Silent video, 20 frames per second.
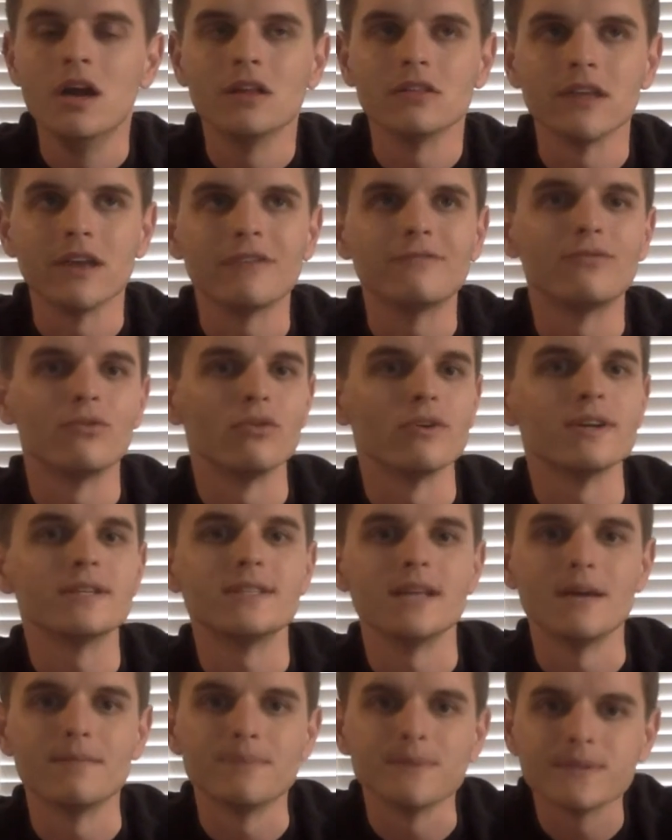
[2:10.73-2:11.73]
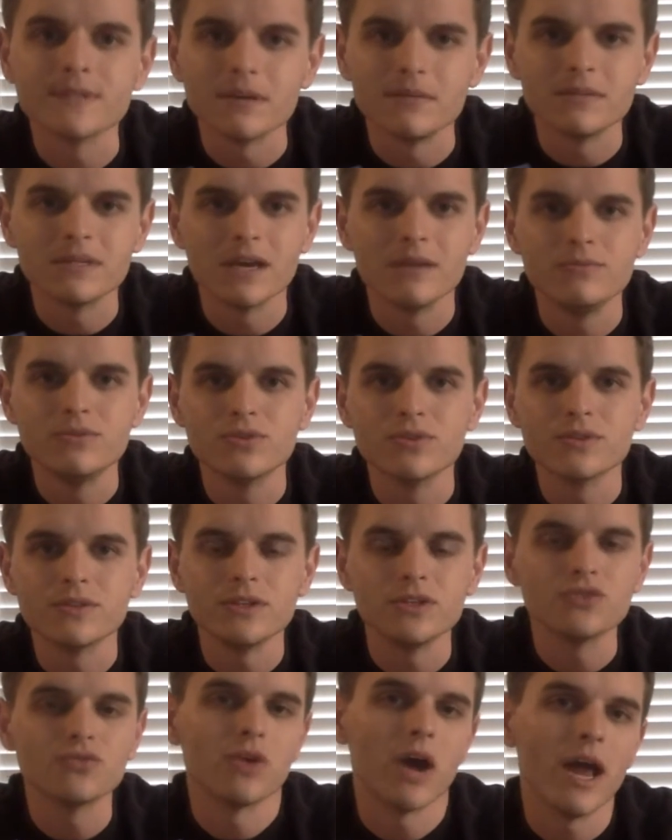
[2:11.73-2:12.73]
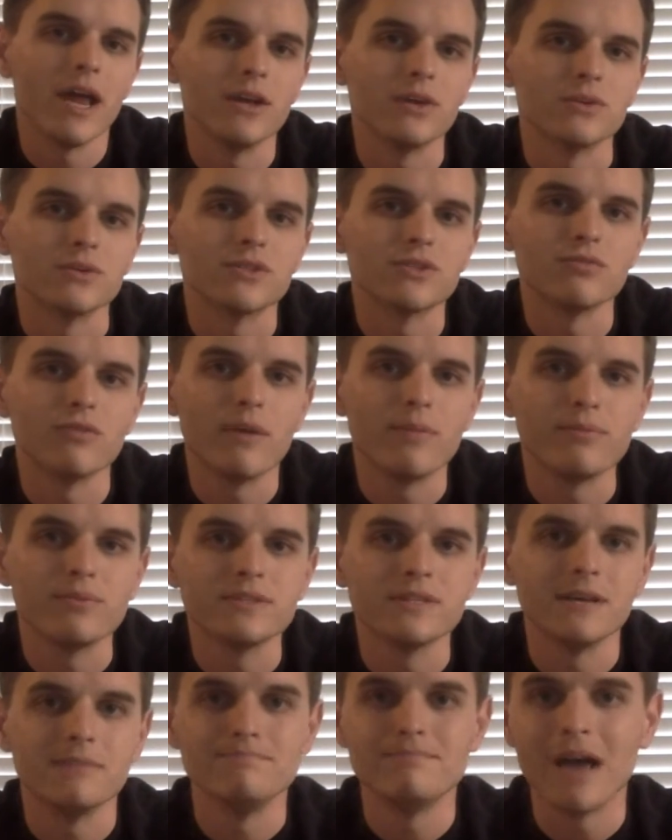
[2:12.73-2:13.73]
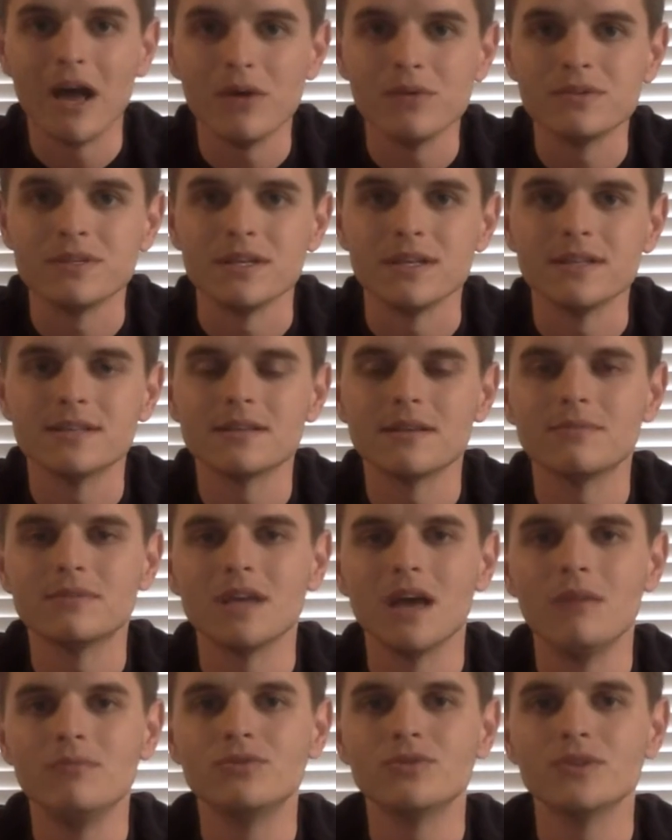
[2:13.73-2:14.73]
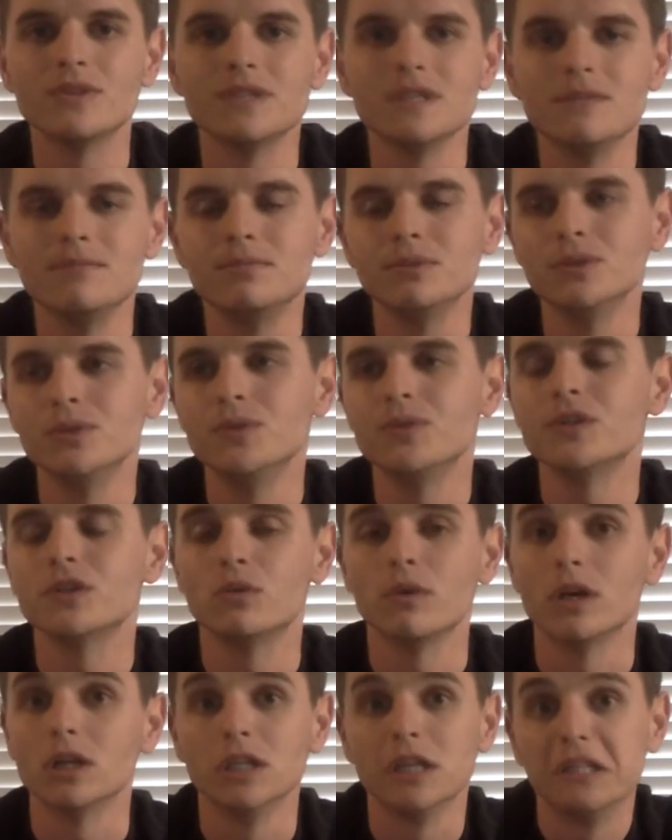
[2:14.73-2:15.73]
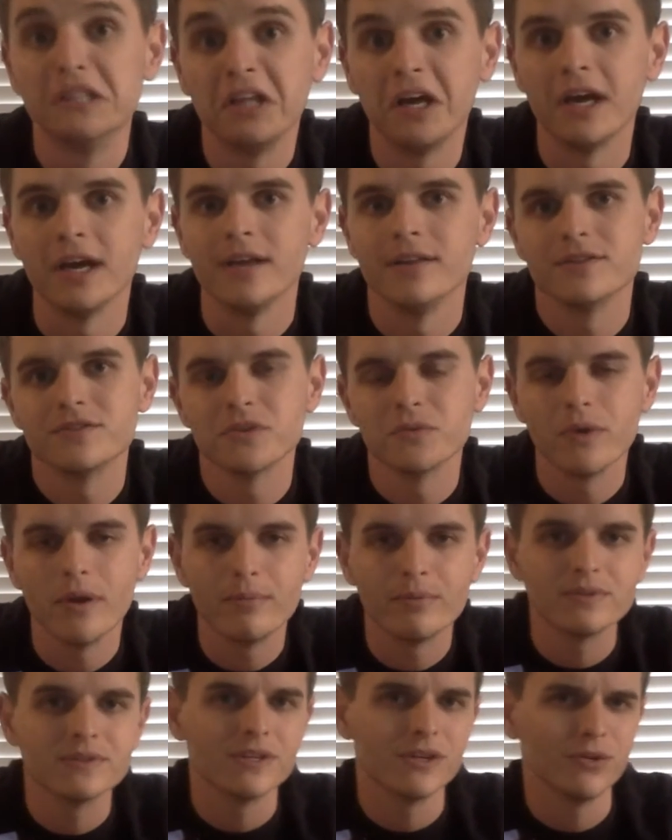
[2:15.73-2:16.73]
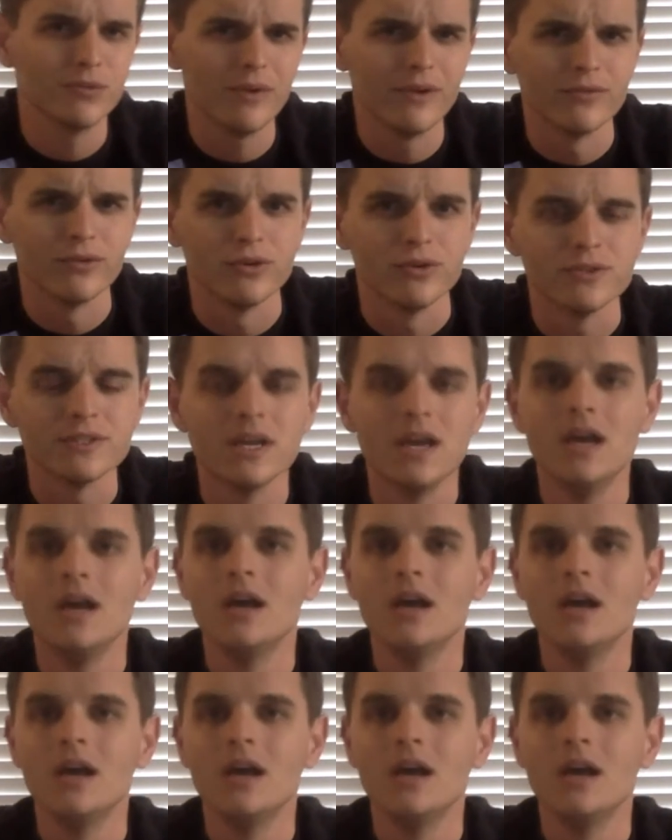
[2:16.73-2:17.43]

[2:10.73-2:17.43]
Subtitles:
Like, for example, sometimes you'll see triangles to represent mountains. Sometimes you'll see blue squiggly lines to represent rivers.